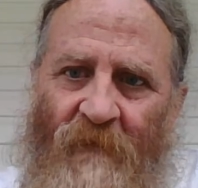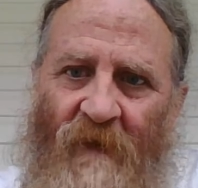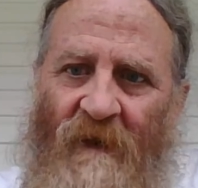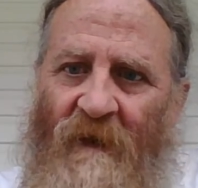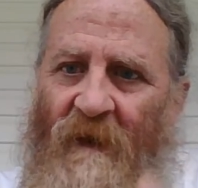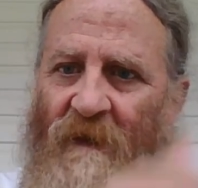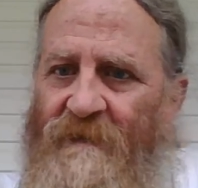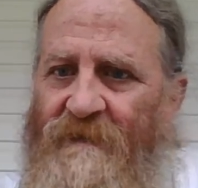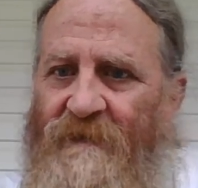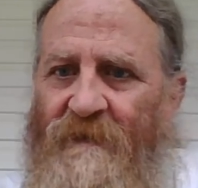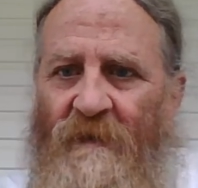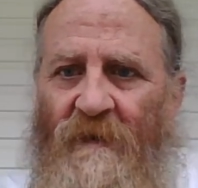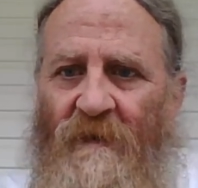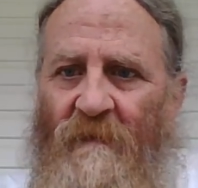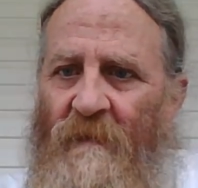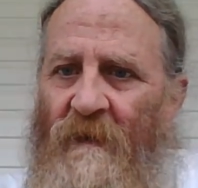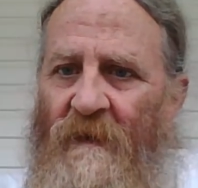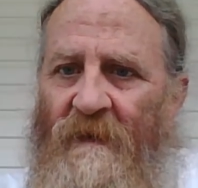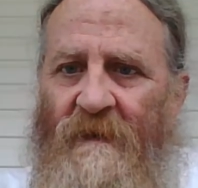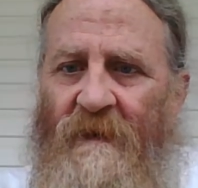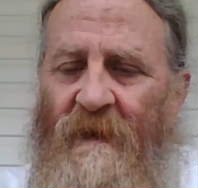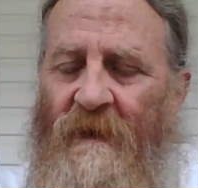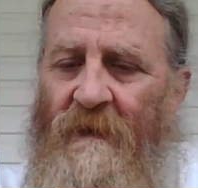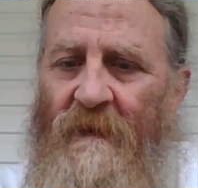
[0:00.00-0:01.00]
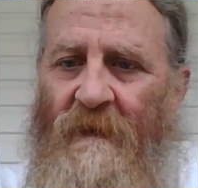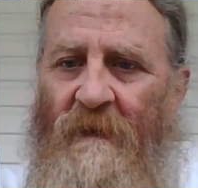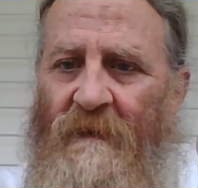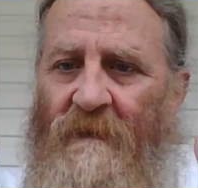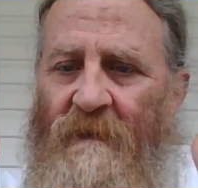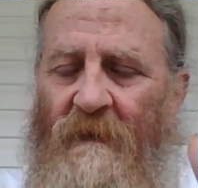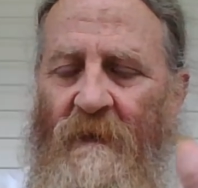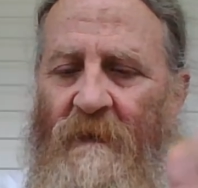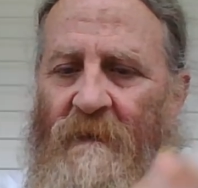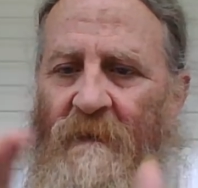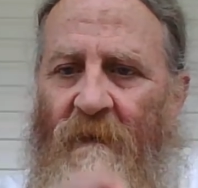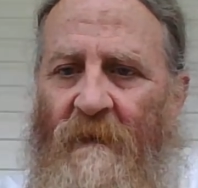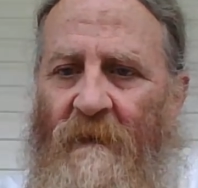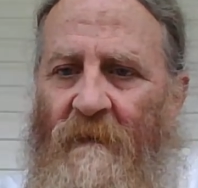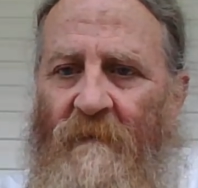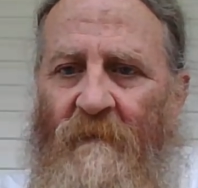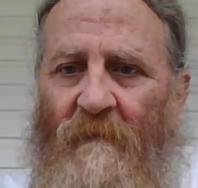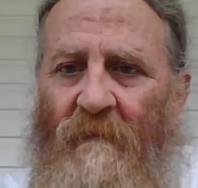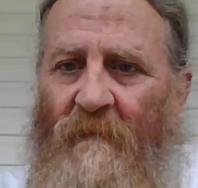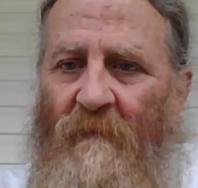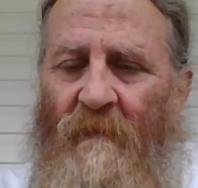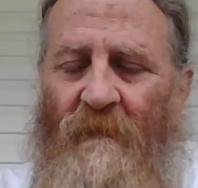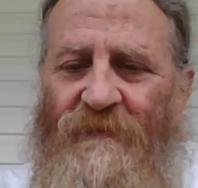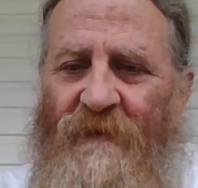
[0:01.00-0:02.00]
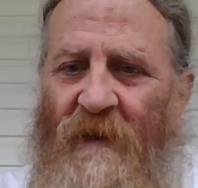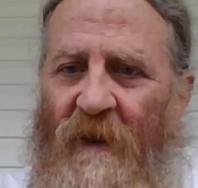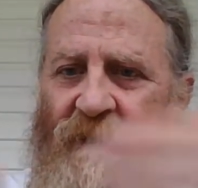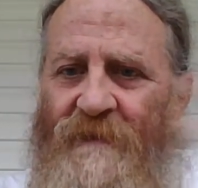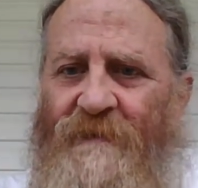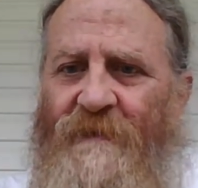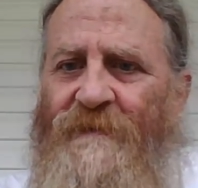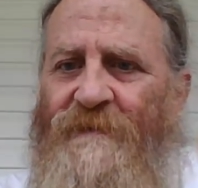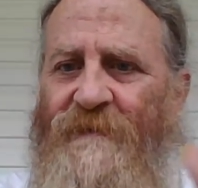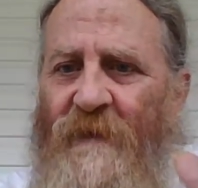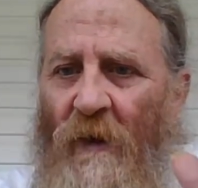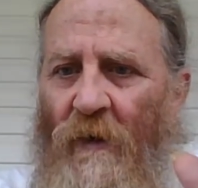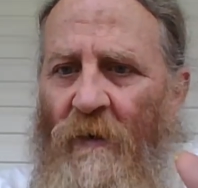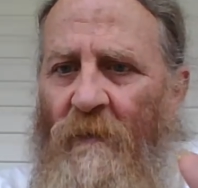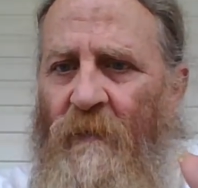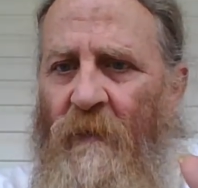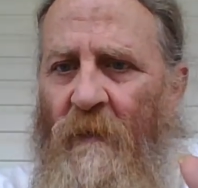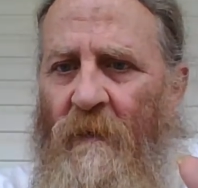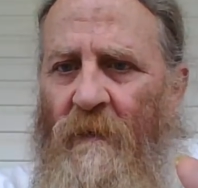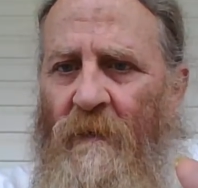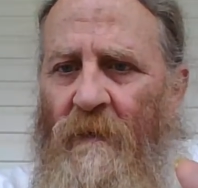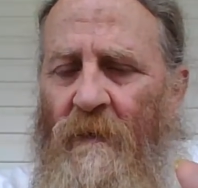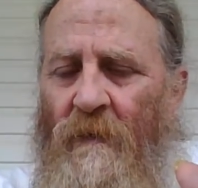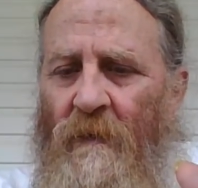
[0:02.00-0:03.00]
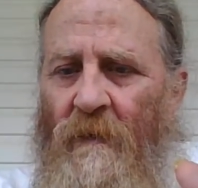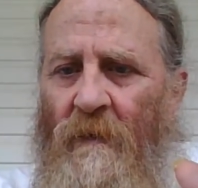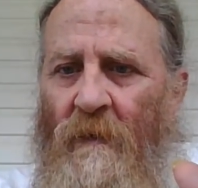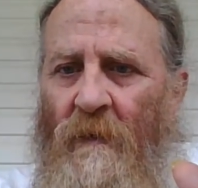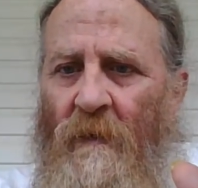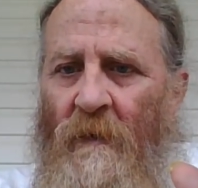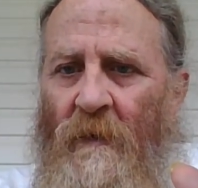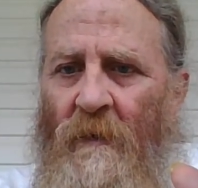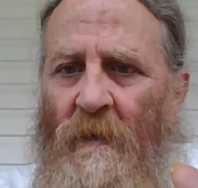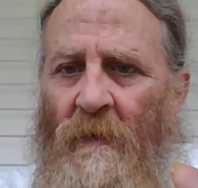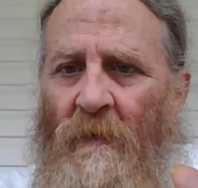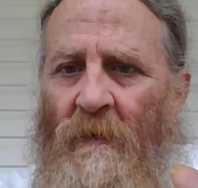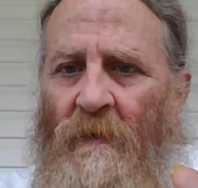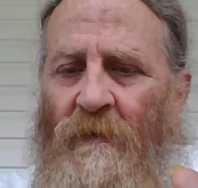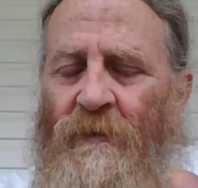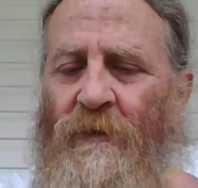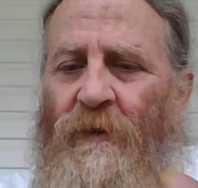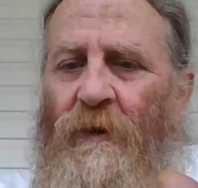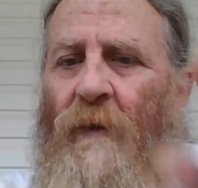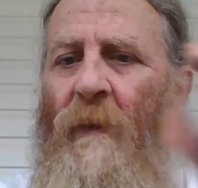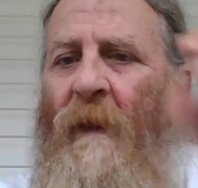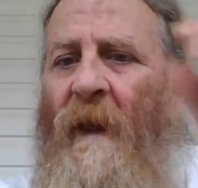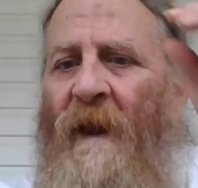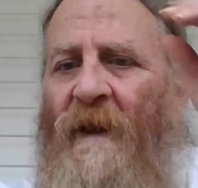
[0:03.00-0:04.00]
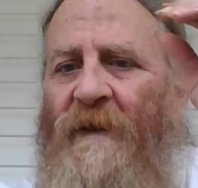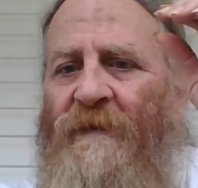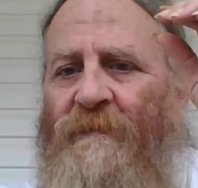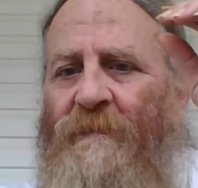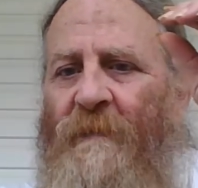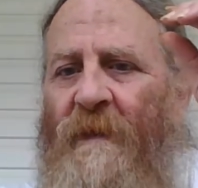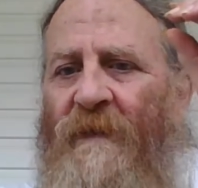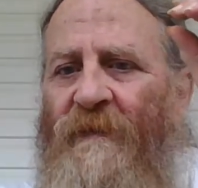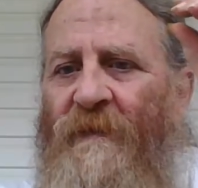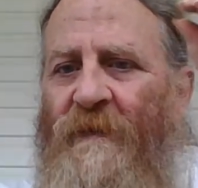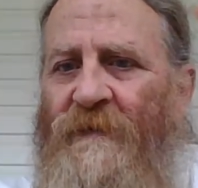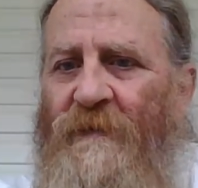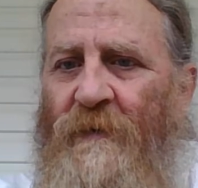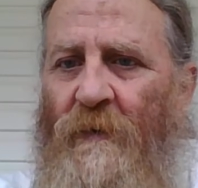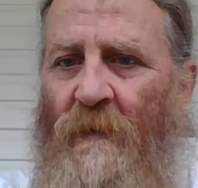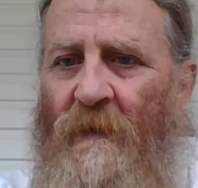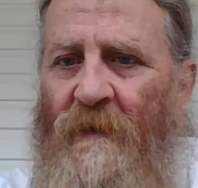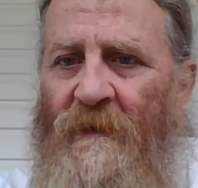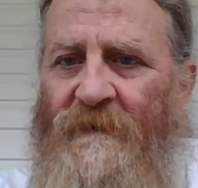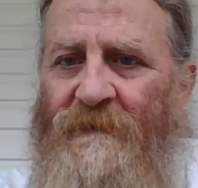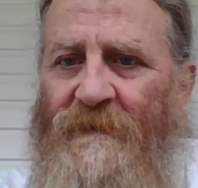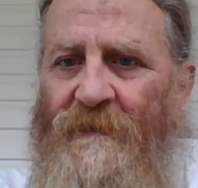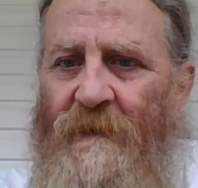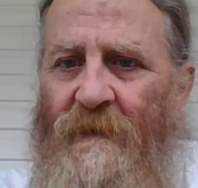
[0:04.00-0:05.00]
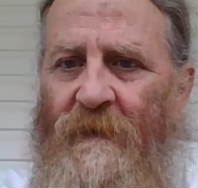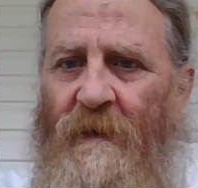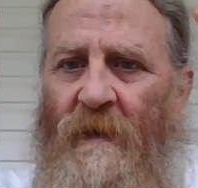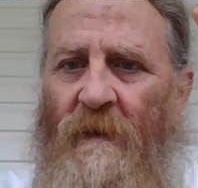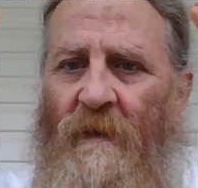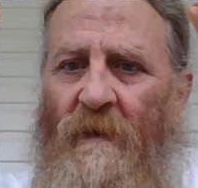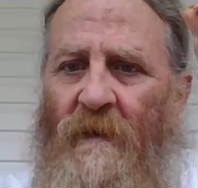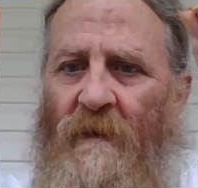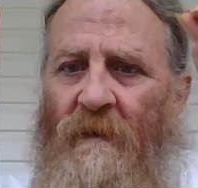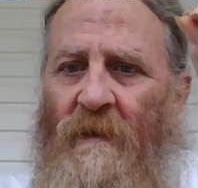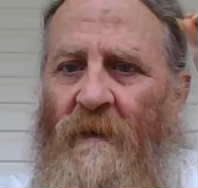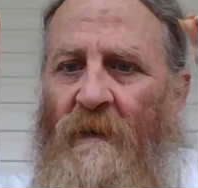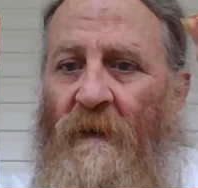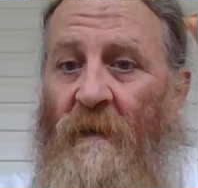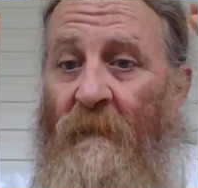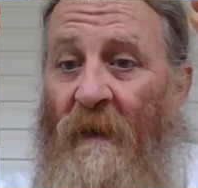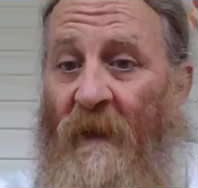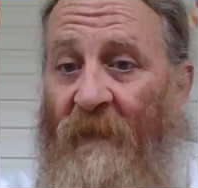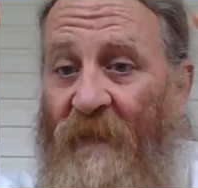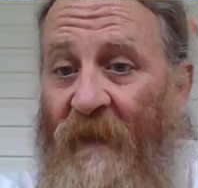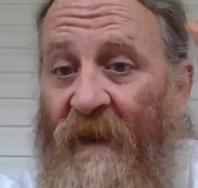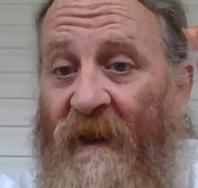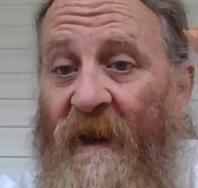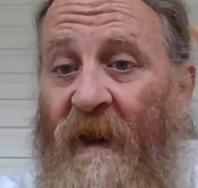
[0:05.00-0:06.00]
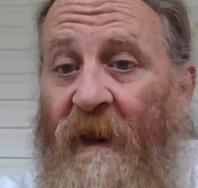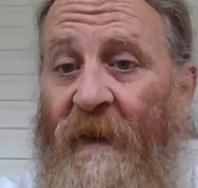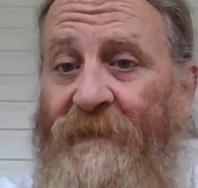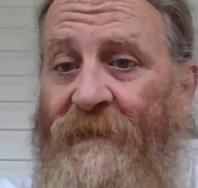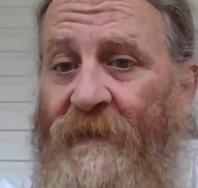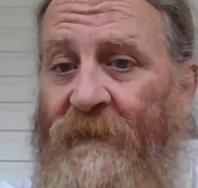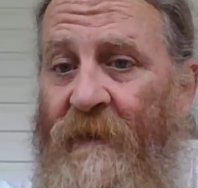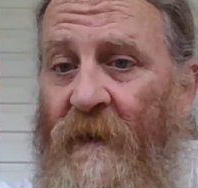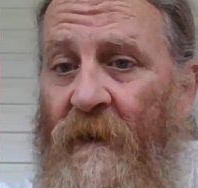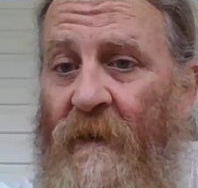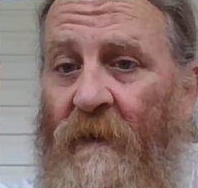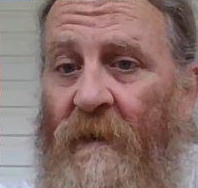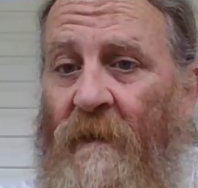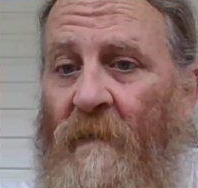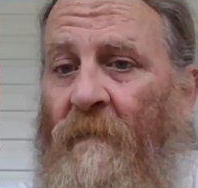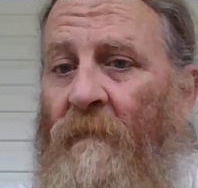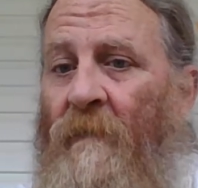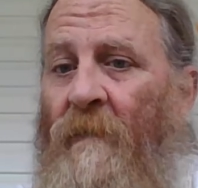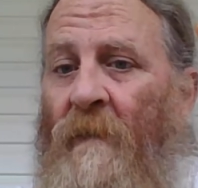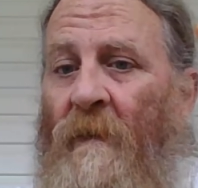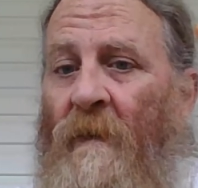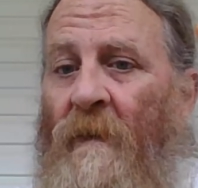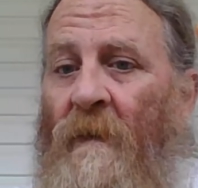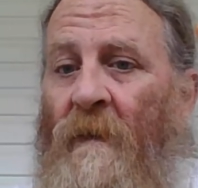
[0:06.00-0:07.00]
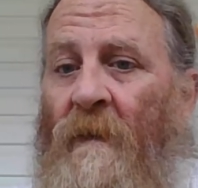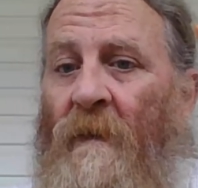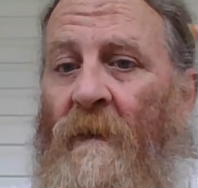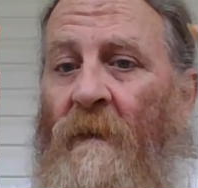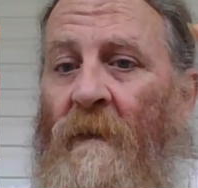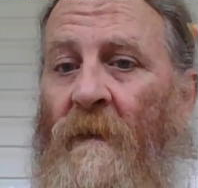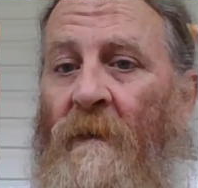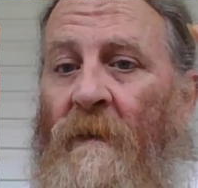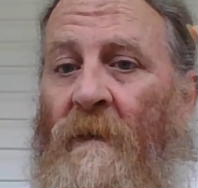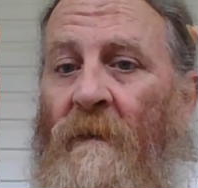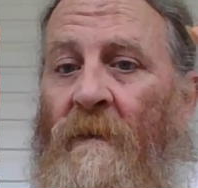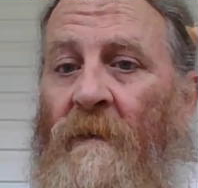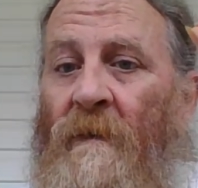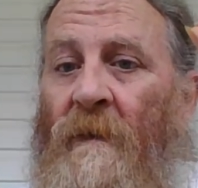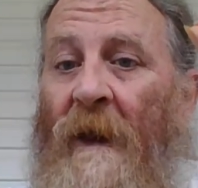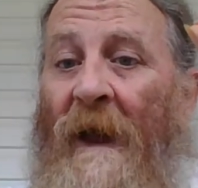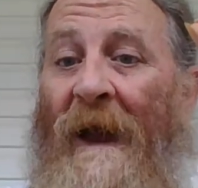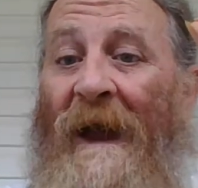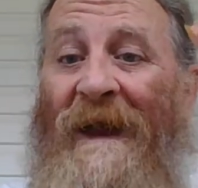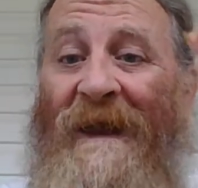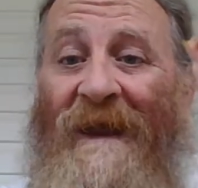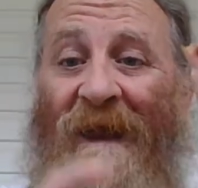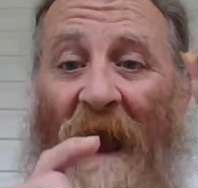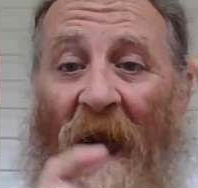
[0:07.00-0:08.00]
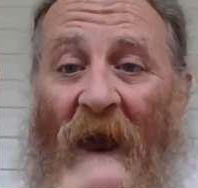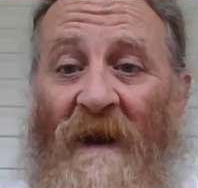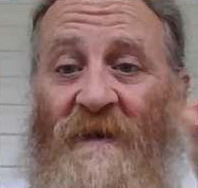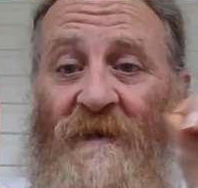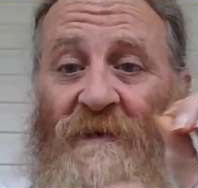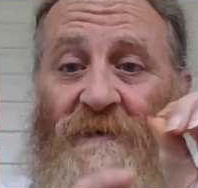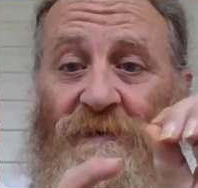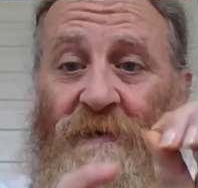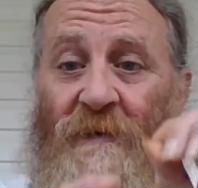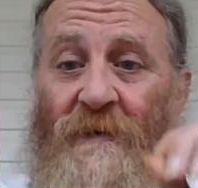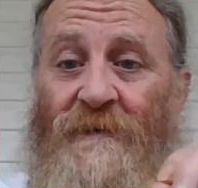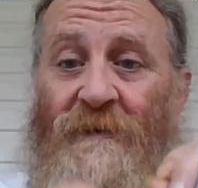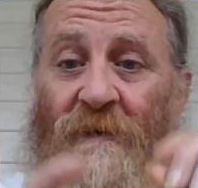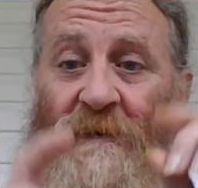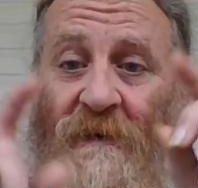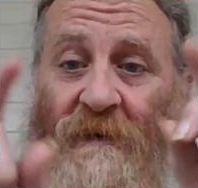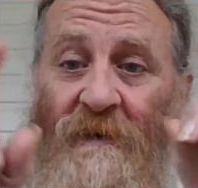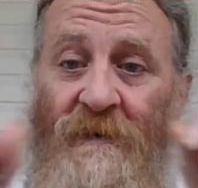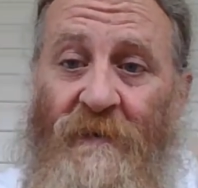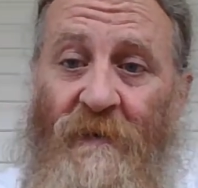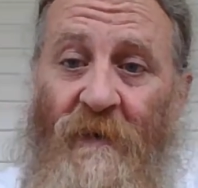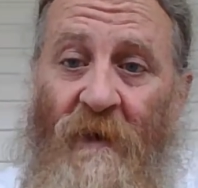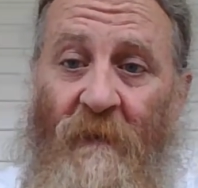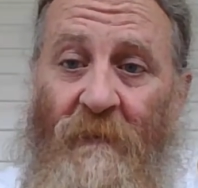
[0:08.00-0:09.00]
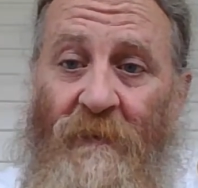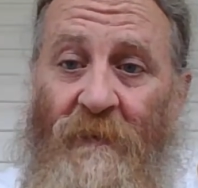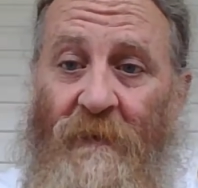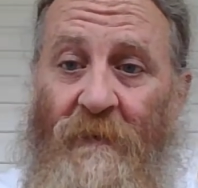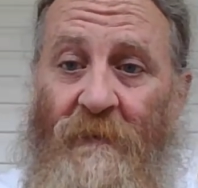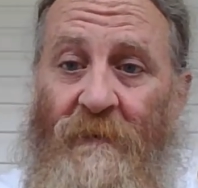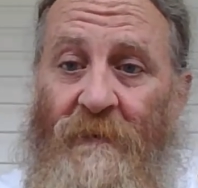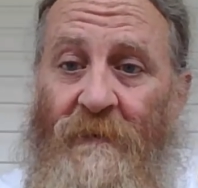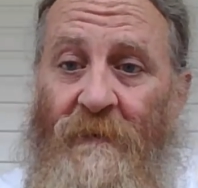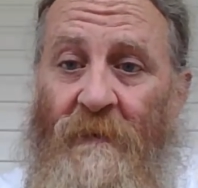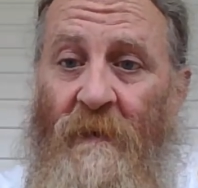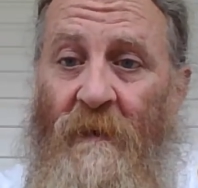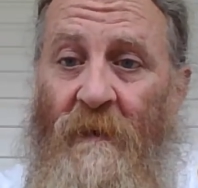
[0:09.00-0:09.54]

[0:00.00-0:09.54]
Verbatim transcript: And I just told him, I can't. I, I, I, teaching's over. You asked me this question about the catching up. I guided you to the scriptures